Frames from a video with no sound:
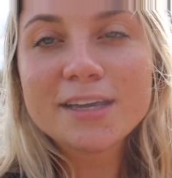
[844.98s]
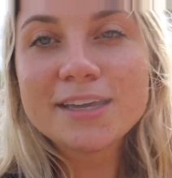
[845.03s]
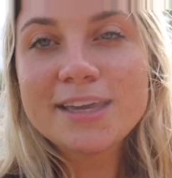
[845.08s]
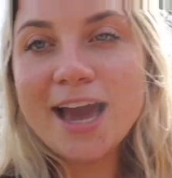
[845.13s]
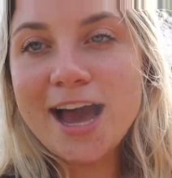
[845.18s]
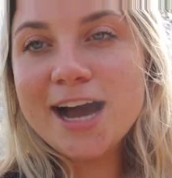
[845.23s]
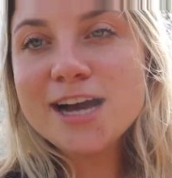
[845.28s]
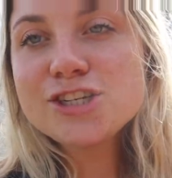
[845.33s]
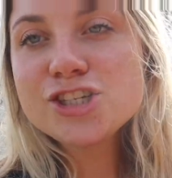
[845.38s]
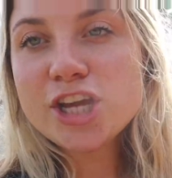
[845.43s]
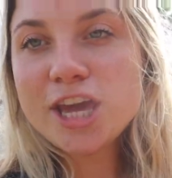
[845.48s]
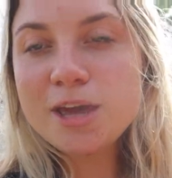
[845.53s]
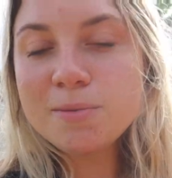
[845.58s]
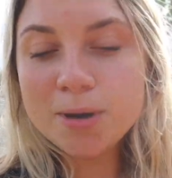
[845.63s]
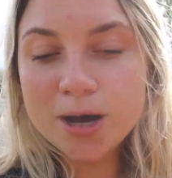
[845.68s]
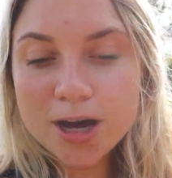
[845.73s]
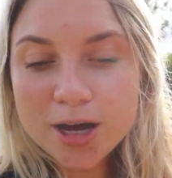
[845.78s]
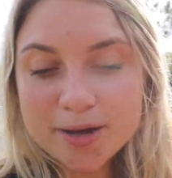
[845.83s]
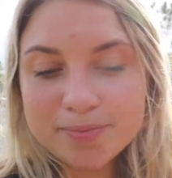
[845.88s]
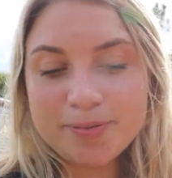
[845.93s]
Cash
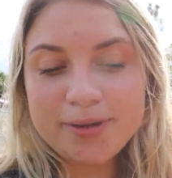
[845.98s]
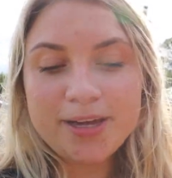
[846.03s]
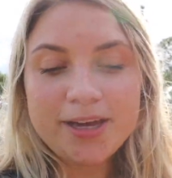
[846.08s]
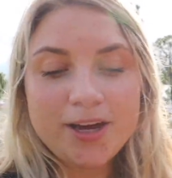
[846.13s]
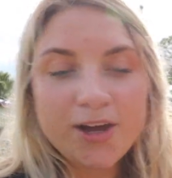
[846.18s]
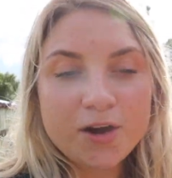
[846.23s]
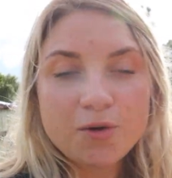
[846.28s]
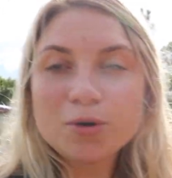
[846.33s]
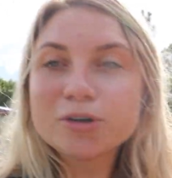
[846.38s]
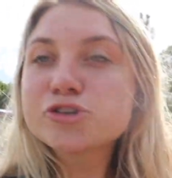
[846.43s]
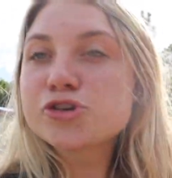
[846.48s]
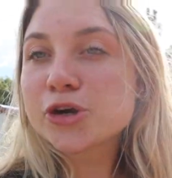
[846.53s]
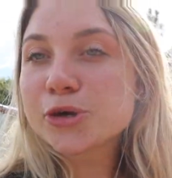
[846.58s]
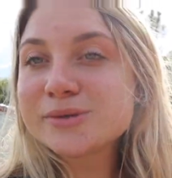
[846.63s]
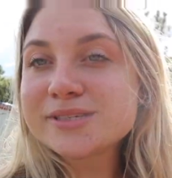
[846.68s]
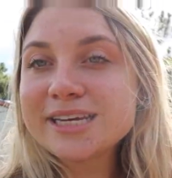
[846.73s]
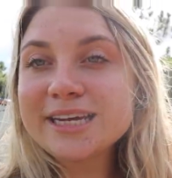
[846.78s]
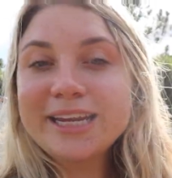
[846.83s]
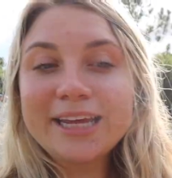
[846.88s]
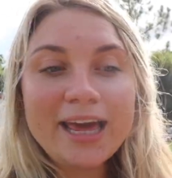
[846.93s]
came up while Trigger
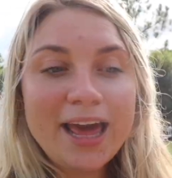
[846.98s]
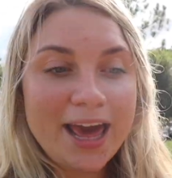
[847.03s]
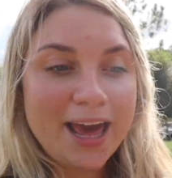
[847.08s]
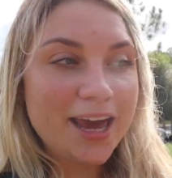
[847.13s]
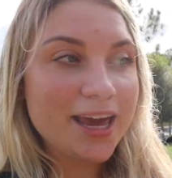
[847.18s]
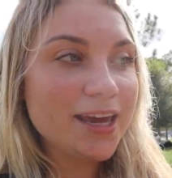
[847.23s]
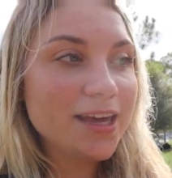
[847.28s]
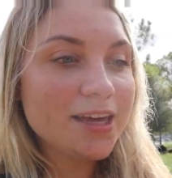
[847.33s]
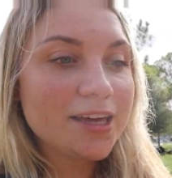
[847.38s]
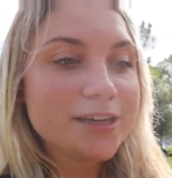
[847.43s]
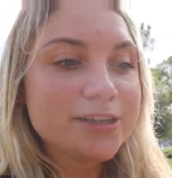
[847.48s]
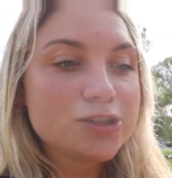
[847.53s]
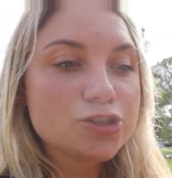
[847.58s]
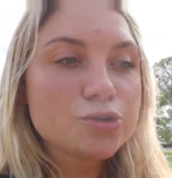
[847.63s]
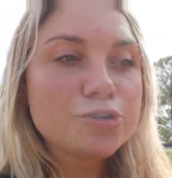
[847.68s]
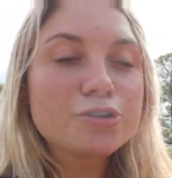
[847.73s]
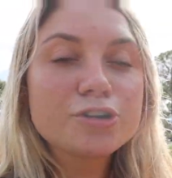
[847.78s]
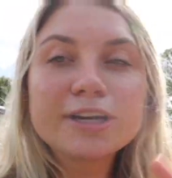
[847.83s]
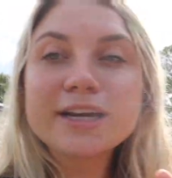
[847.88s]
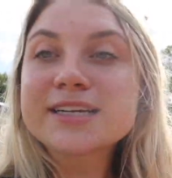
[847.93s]
was eating hay.
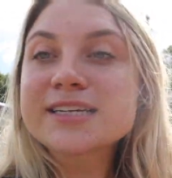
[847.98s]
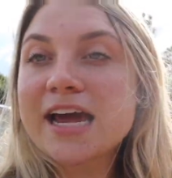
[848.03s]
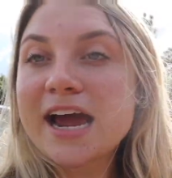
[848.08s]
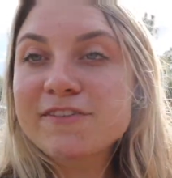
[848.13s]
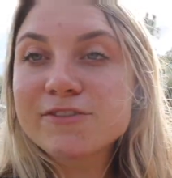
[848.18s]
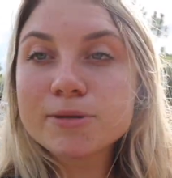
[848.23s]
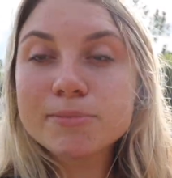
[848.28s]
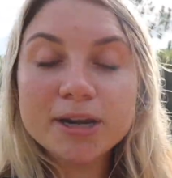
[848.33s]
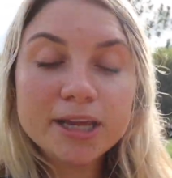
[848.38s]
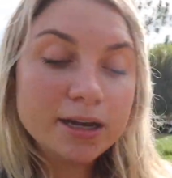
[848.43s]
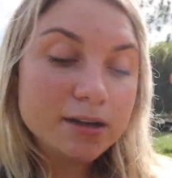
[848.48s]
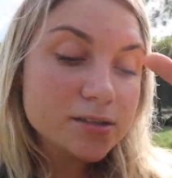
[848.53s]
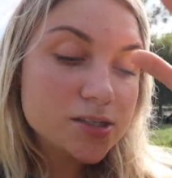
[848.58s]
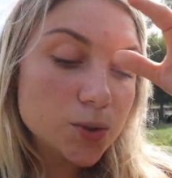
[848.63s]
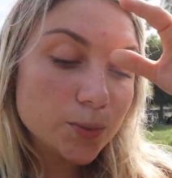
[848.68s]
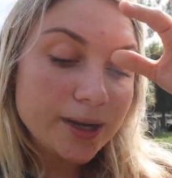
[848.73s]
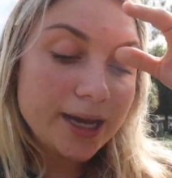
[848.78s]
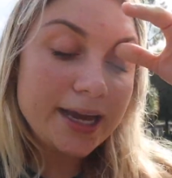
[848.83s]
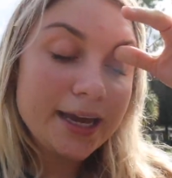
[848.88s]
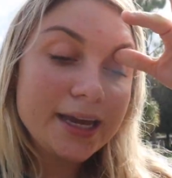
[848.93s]
Trigger kicked everybody
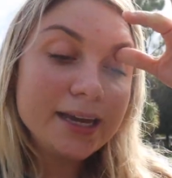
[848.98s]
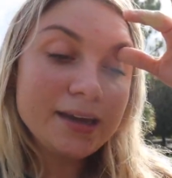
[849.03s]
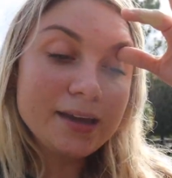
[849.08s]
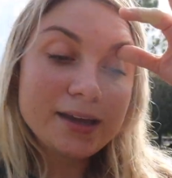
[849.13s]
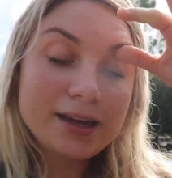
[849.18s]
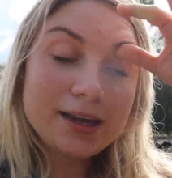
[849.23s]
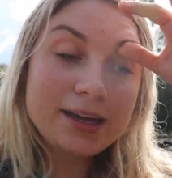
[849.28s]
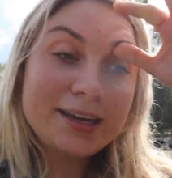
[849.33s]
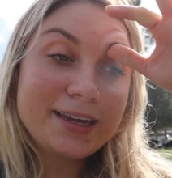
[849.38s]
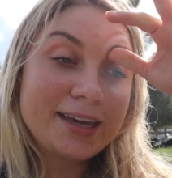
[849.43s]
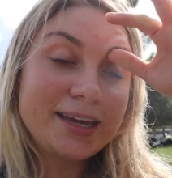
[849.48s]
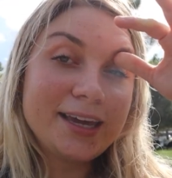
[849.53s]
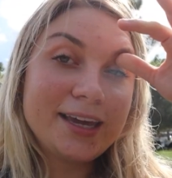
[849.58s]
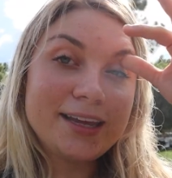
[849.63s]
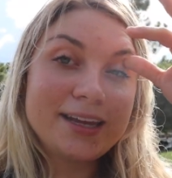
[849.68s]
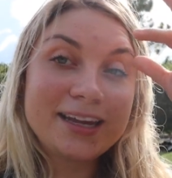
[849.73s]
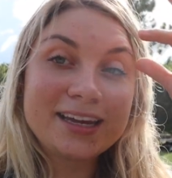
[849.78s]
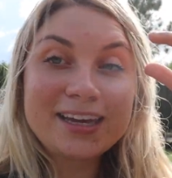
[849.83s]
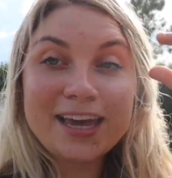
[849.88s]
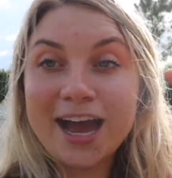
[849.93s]
else away,
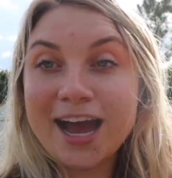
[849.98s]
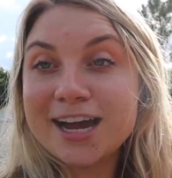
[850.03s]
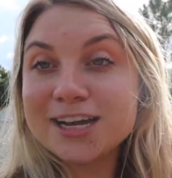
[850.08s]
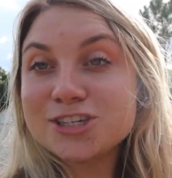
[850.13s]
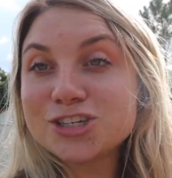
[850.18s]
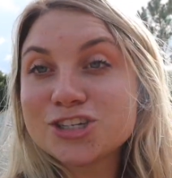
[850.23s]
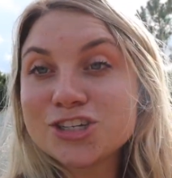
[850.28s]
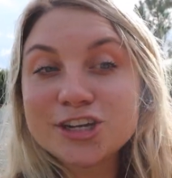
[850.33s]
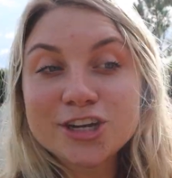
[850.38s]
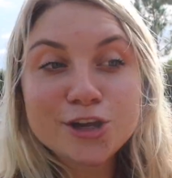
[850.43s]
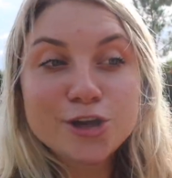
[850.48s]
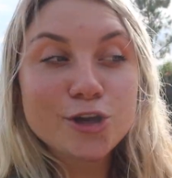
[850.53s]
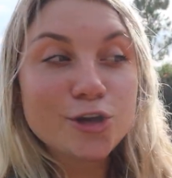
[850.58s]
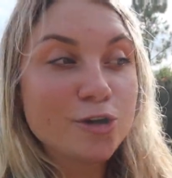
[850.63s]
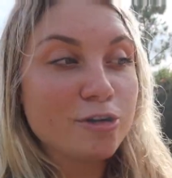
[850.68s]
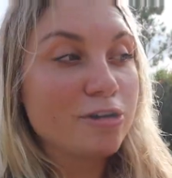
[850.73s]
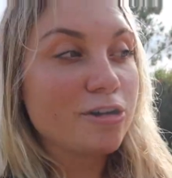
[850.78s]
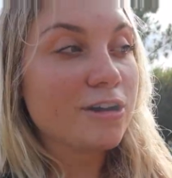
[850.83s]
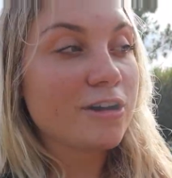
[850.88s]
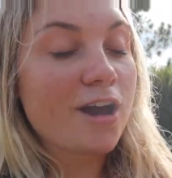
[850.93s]
and Cash
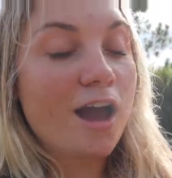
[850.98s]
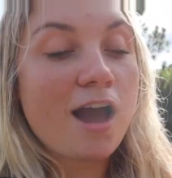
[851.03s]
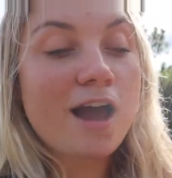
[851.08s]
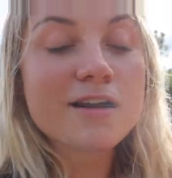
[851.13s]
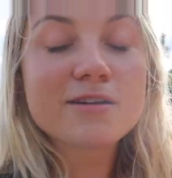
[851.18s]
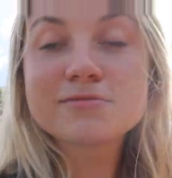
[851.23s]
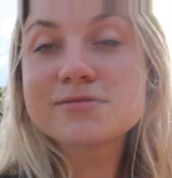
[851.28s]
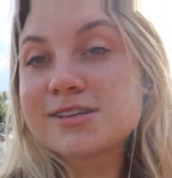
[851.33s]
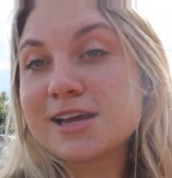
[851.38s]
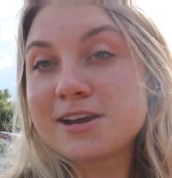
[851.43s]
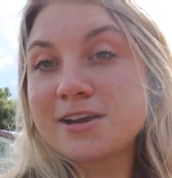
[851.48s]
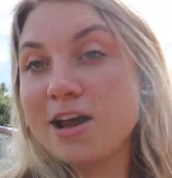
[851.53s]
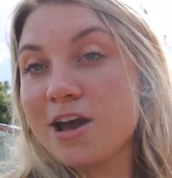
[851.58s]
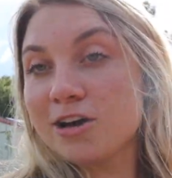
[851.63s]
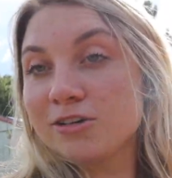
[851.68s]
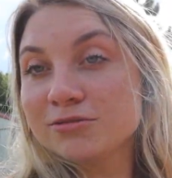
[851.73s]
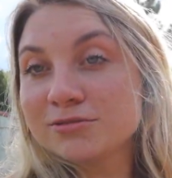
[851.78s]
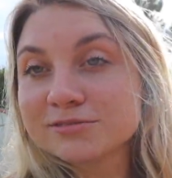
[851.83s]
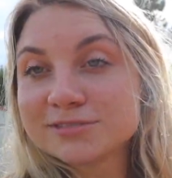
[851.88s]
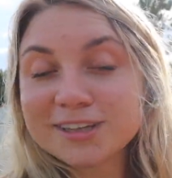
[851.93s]
said
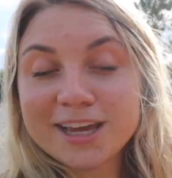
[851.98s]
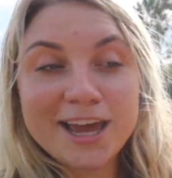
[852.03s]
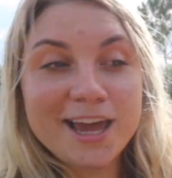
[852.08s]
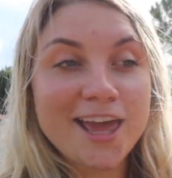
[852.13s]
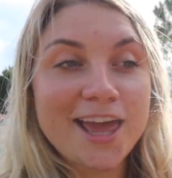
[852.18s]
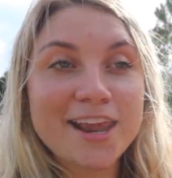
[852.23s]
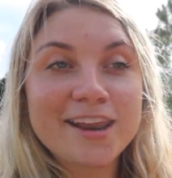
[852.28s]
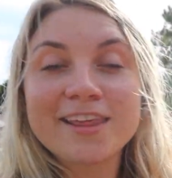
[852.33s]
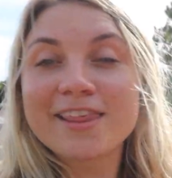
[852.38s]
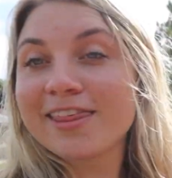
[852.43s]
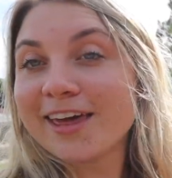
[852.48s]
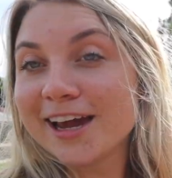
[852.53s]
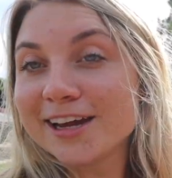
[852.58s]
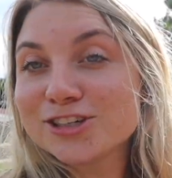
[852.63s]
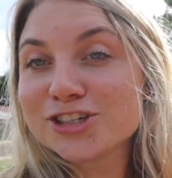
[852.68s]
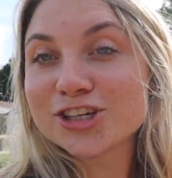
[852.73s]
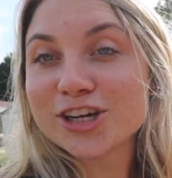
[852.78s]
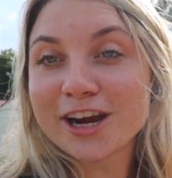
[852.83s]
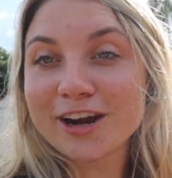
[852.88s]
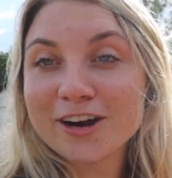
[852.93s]
no. And
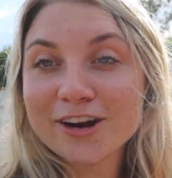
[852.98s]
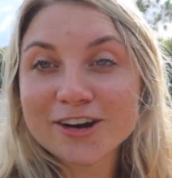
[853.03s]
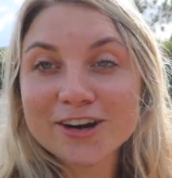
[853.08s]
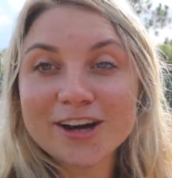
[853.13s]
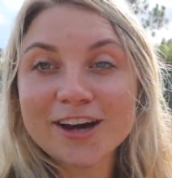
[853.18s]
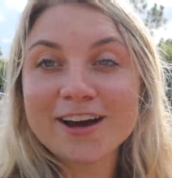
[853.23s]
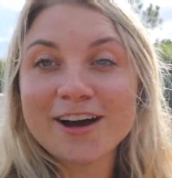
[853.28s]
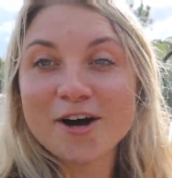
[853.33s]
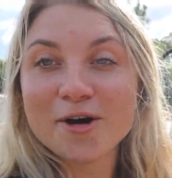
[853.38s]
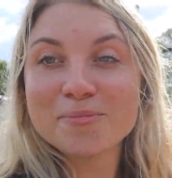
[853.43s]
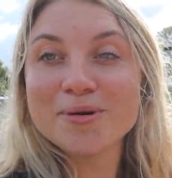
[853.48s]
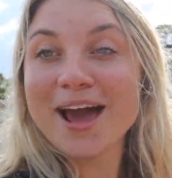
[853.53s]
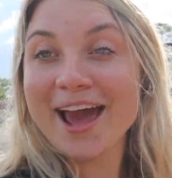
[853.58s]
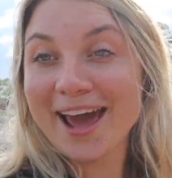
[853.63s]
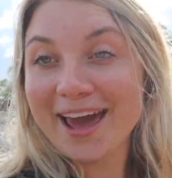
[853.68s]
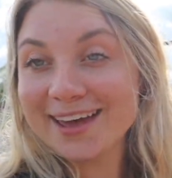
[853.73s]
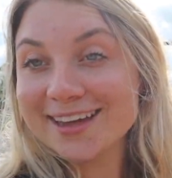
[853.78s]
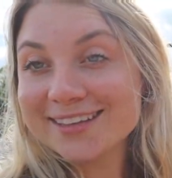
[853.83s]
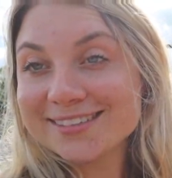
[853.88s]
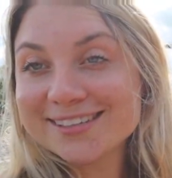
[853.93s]
they shared
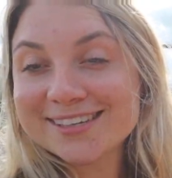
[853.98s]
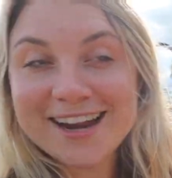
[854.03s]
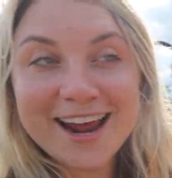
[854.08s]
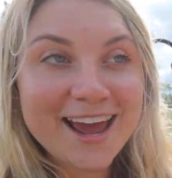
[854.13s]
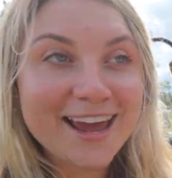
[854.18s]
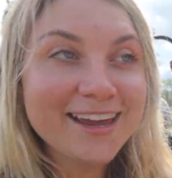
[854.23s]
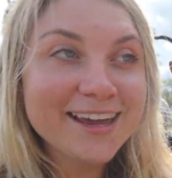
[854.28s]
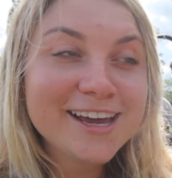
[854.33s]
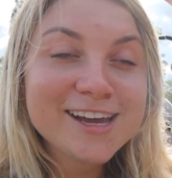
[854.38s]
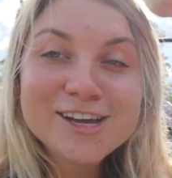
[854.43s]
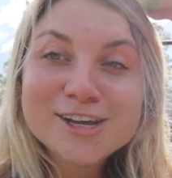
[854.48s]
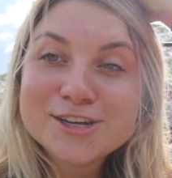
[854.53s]
hay today.